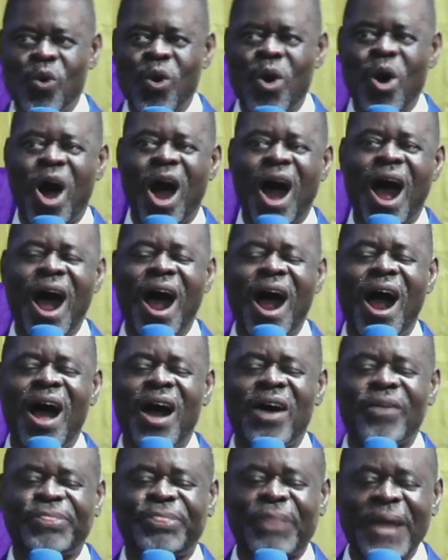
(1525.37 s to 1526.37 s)
all
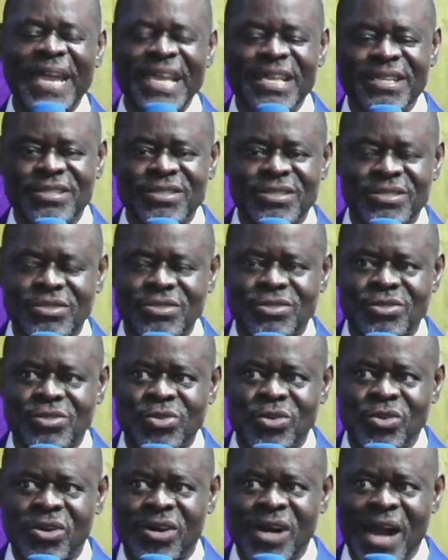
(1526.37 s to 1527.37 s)
things through
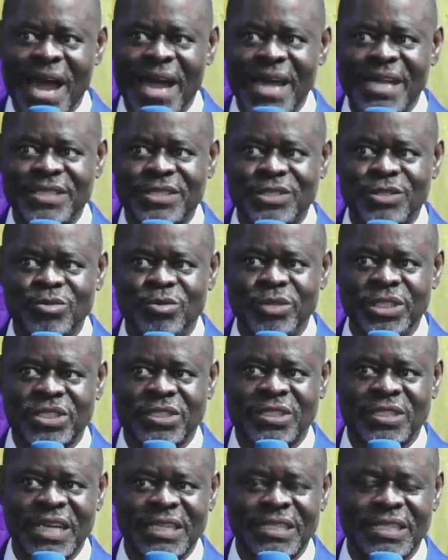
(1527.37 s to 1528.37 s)
Christ which
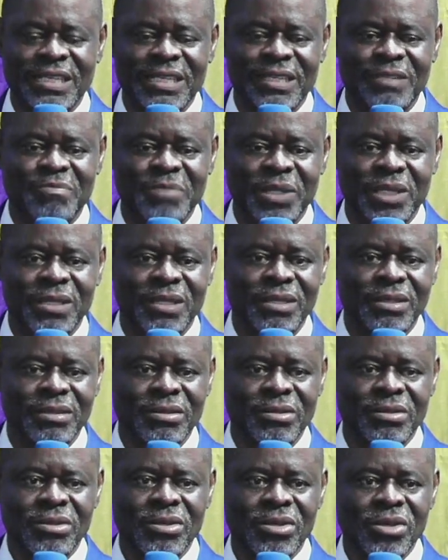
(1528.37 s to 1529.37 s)
strengthened me.
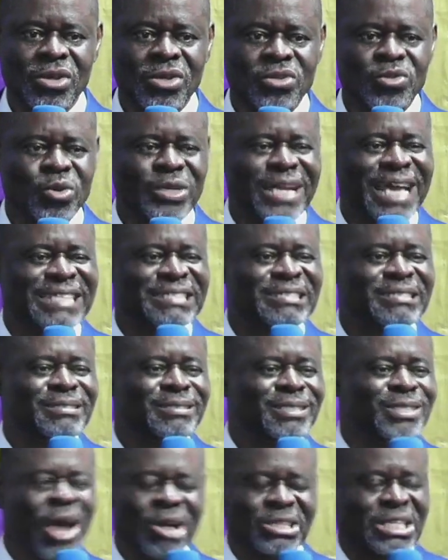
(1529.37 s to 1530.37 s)
So there is
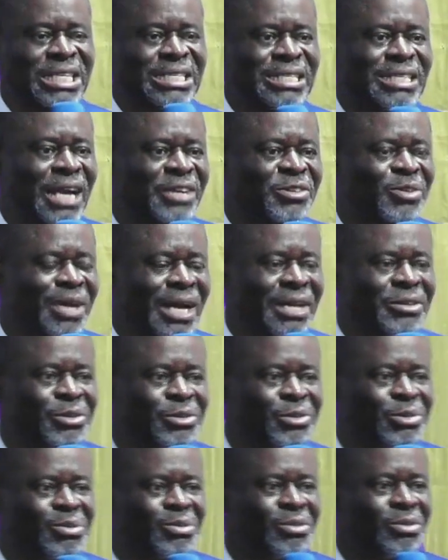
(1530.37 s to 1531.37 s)
nothing that you cannot
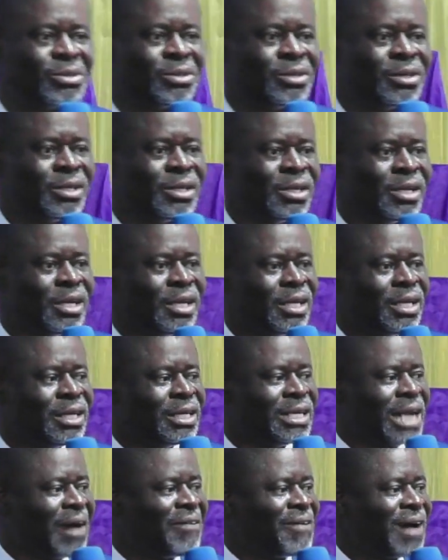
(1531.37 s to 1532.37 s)
do. In
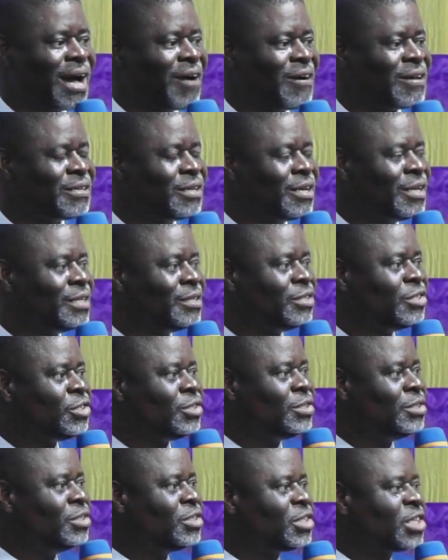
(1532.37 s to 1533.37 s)
our
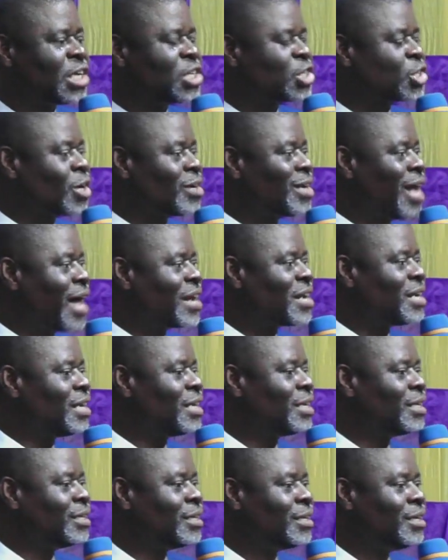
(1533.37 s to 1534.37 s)
dictionary,
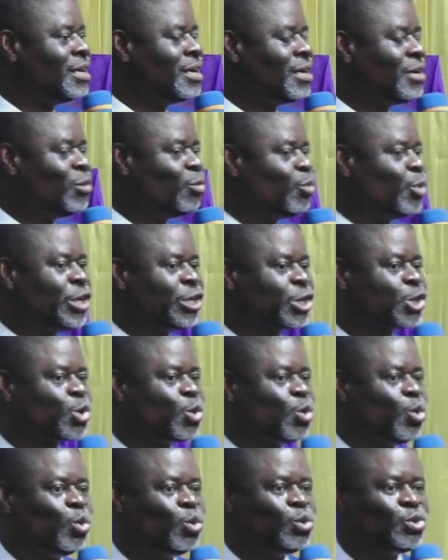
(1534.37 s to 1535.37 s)
we
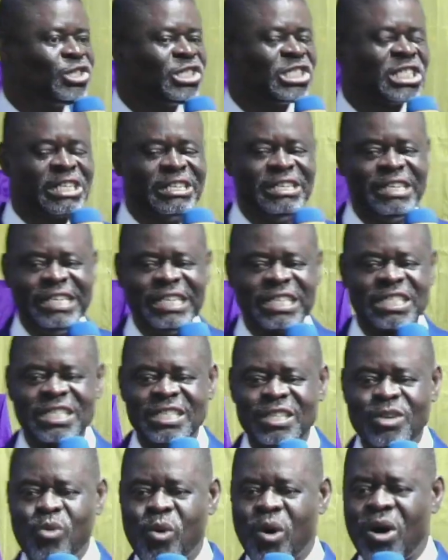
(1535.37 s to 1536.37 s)
should delete the
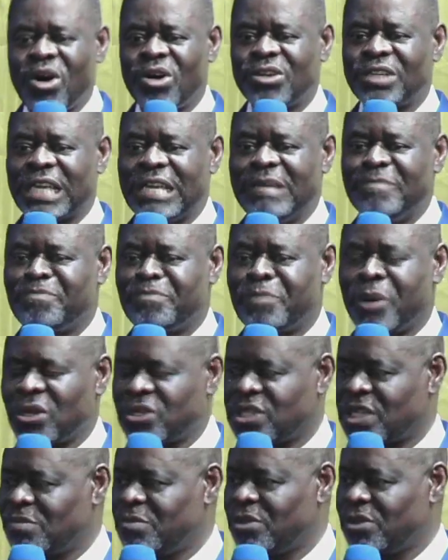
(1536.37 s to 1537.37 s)
word
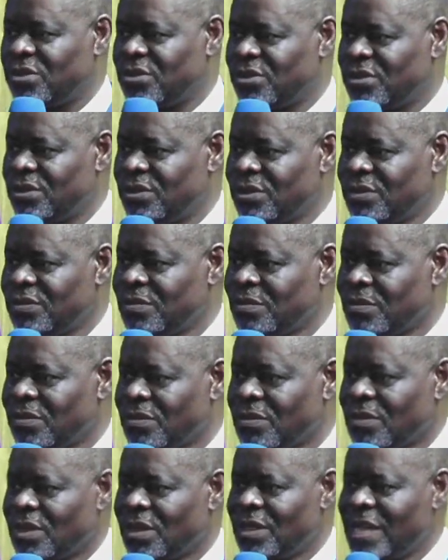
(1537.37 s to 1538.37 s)
impossible.
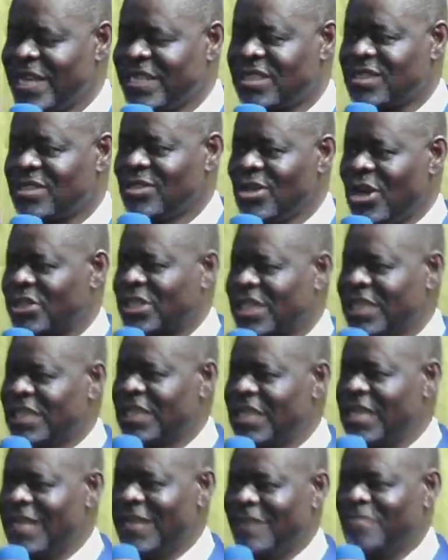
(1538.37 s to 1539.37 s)
There is nothing
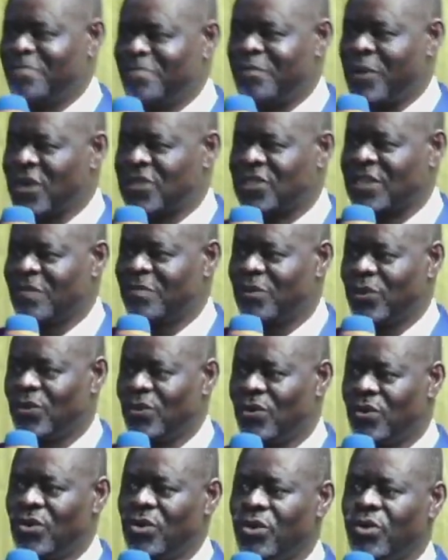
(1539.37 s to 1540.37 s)
impossible
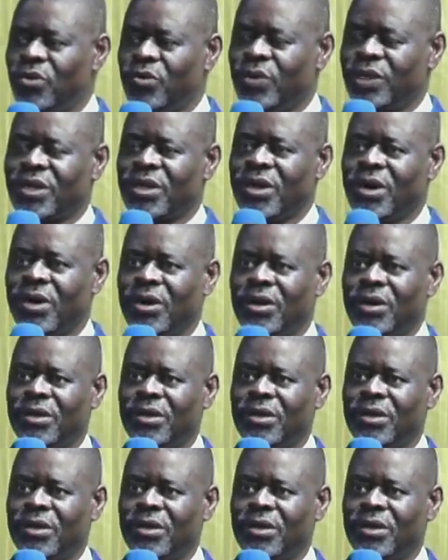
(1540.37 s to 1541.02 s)
with God.